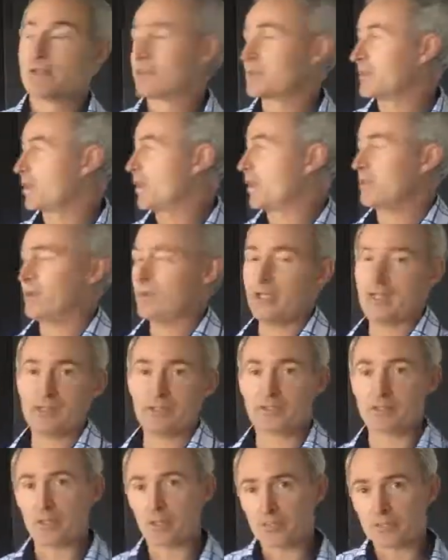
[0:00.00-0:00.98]
So
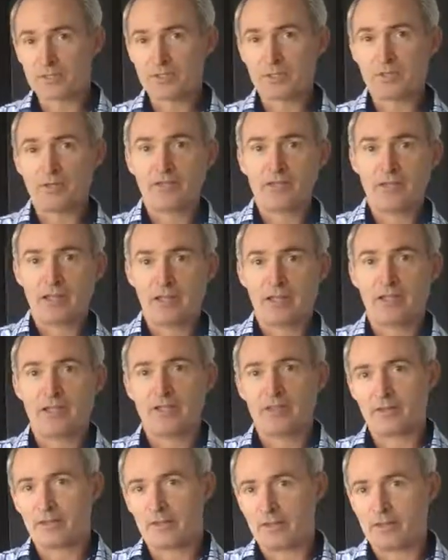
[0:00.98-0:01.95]
in terms of the,
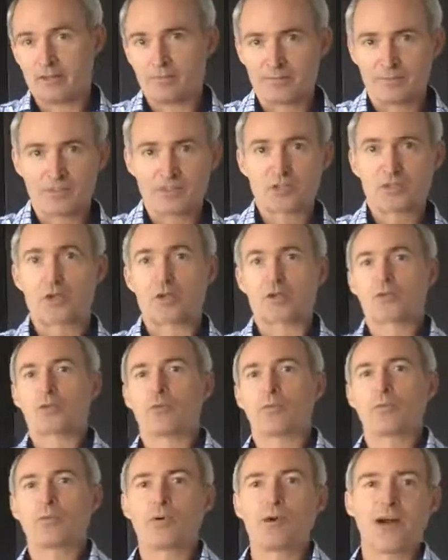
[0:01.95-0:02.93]
the
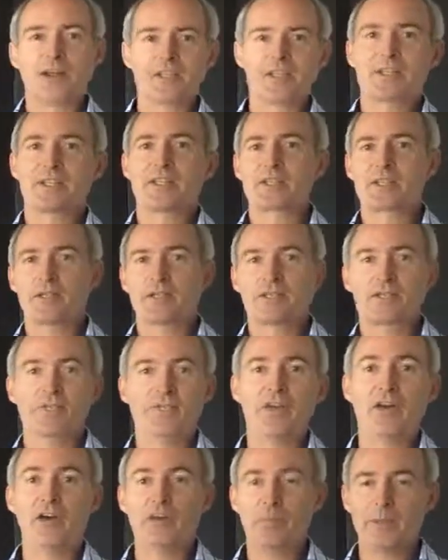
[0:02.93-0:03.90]
structural process of
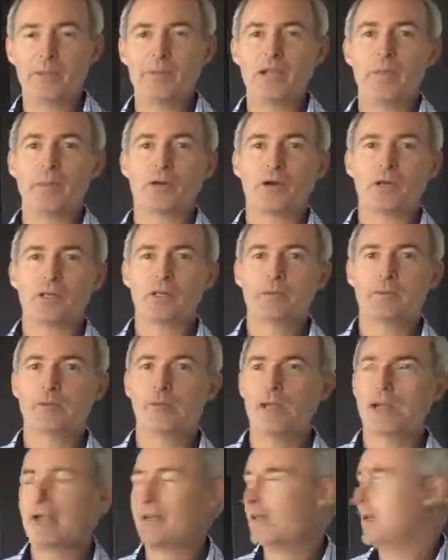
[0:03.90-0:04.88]
developing that marketing
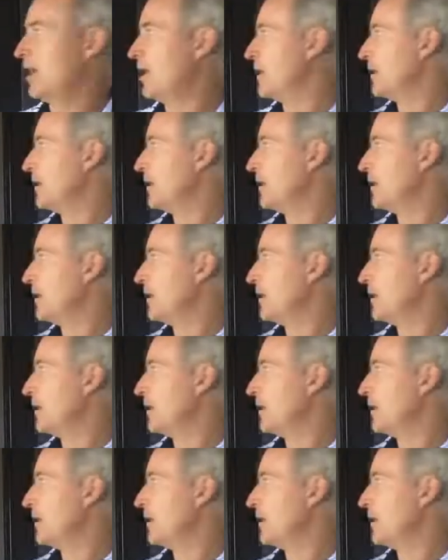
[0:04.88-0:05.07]
plan,